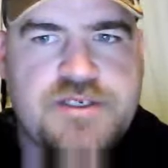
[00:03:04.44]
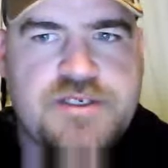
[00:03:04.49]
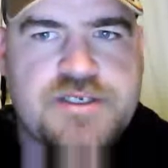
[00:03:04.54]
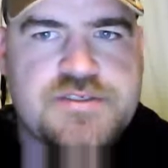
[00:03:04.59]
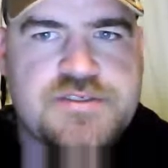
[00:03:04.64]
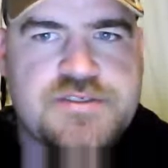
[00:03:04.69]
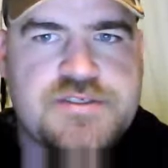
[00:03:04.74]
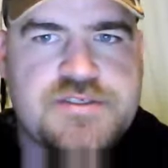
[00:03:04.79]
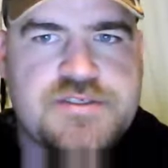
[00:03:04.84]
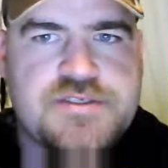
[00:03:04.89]
each
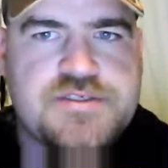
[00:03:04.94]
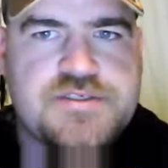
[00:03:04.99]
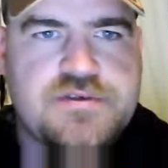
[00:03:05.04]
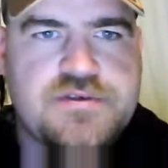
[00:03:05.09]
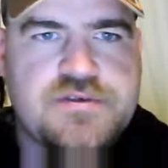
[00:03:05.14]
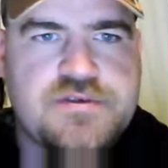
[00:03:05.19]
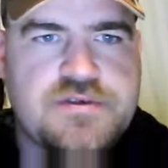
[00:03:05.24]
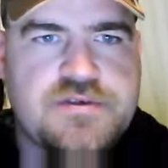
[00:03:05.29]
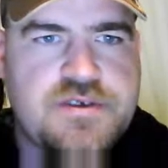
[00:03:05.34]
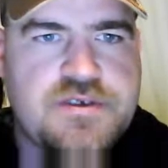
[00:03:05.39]
other
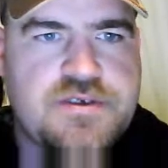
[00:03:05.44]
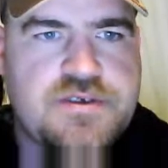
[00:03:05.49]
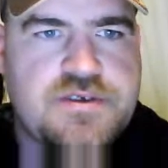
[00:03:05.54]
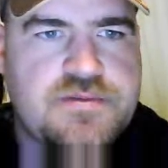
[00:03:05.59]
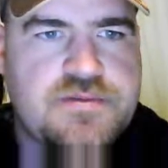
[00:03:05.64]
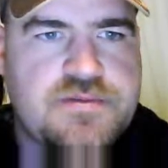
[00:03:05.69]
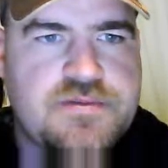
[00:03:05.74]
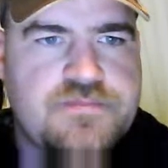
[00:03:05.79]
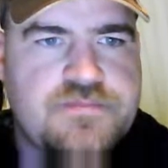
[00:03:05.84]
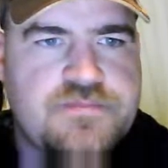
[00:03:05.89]

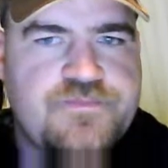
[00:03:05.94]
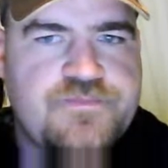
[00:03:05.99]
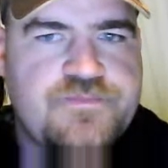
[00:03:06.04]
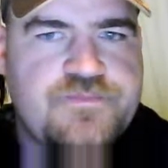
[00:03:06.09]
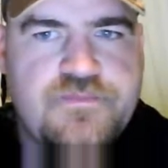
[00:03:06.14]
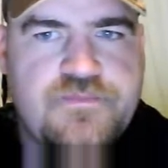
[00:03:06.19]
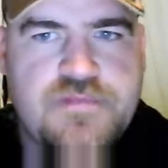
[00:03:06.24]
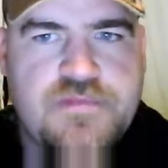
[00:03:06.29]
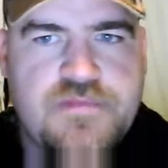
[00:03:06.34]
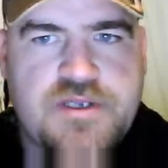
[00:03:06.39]
like
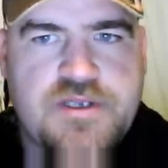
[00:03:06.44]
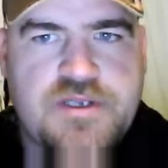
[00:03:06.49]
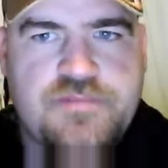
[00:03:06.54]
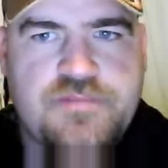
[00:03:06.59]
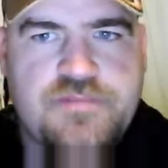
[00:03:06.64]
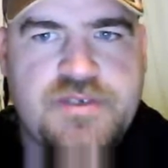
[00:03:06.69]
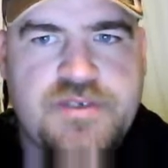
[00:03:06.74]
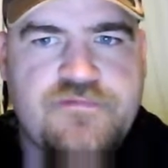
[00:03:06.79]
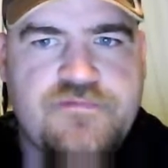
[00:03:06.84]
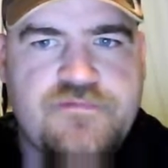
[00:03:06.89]
a pit
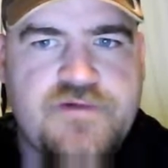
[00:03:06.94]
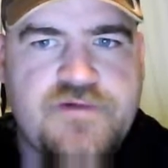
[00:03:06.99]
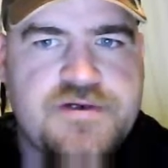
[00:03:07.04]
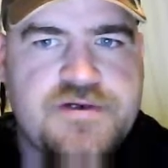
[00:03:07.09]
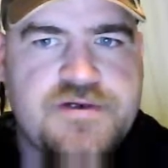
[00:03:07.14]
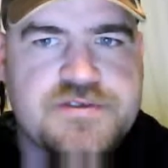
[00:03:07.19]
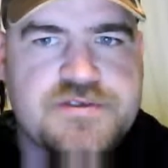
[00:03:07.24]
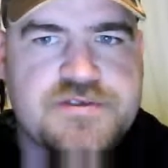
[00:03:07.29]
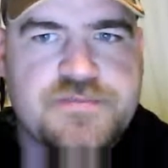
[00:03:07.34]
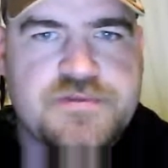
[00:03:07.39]
fight or
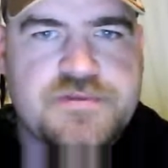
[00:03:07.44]
something.